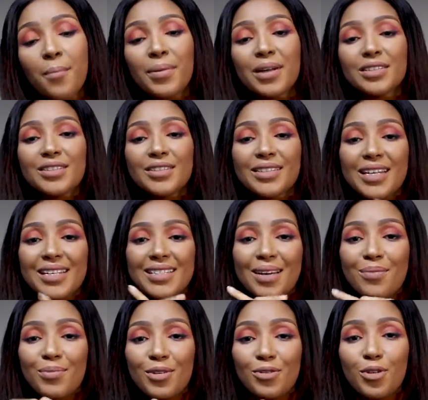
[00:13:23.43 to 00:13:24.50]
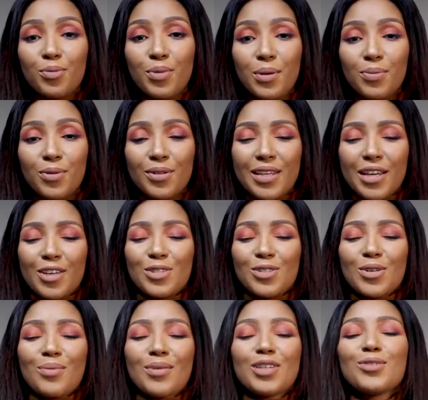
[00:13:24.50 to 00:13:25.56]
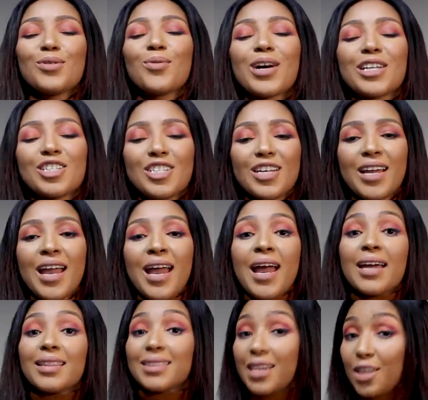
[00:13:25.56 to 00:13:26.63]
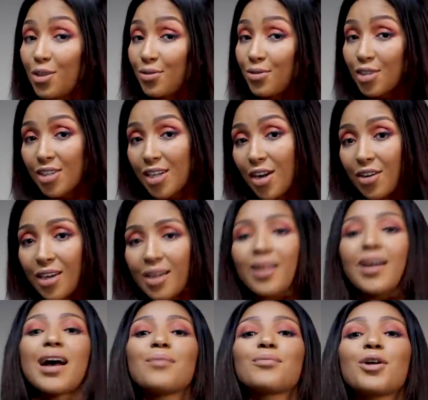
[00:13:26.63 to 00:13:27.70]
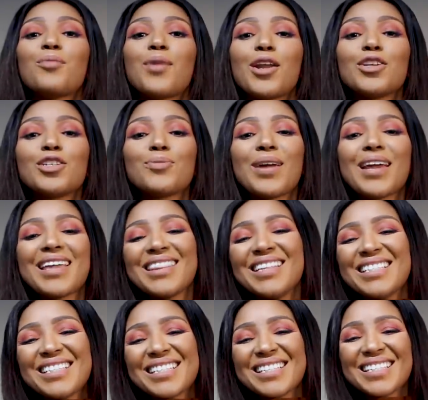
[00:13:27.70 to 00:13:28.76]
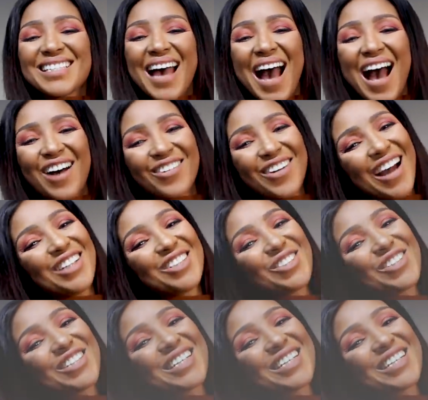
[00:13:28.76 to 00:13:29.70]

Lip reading: But until next time, beautiful people, thank you so much for watching and thank you for sharing. I'm Kopana Shimangi and this is How I Do